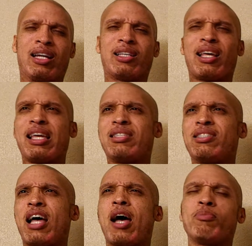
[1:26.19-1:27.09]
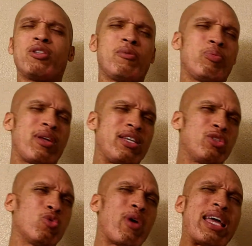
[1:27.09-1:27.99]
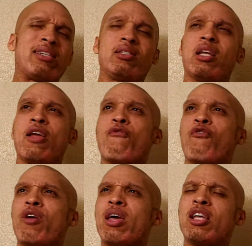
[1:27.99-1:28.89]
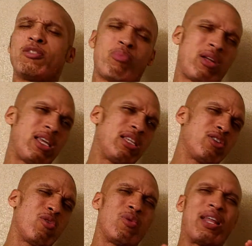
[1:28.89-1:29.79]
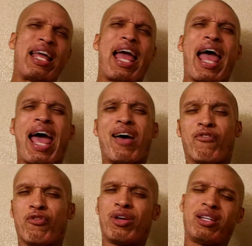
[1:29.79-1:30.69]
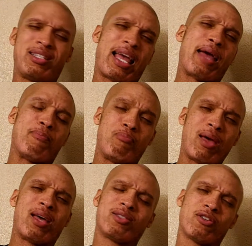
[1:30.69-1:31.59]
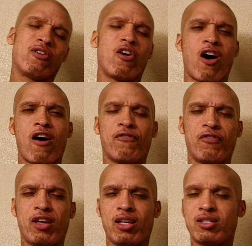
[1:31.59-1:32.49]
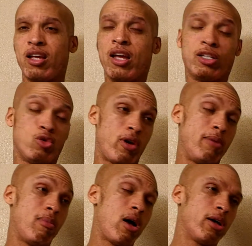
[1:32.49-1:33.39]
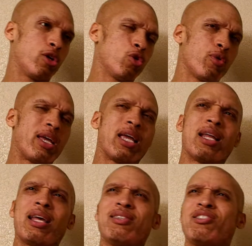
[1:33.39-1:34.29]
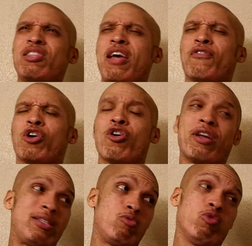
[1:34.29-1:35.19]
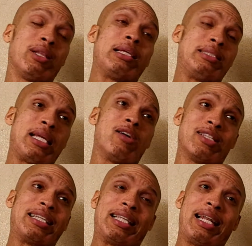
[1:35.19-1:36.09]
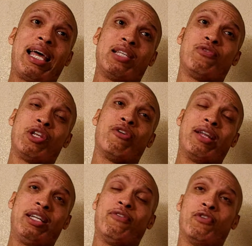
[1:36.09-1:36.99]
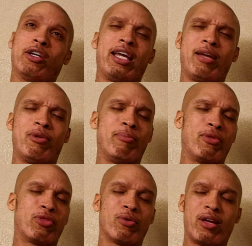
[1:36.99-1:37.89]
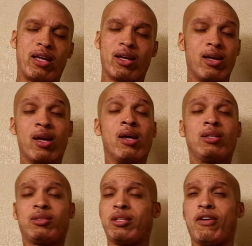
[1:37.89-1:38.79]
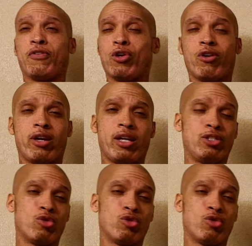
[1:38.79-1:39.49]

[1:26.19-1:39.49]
Klay Thompson plays great defense, but he's only average at best on offense. Draymond Green and Steph Curry. This really sounds like the last video I did for game number 3. Steph Curry and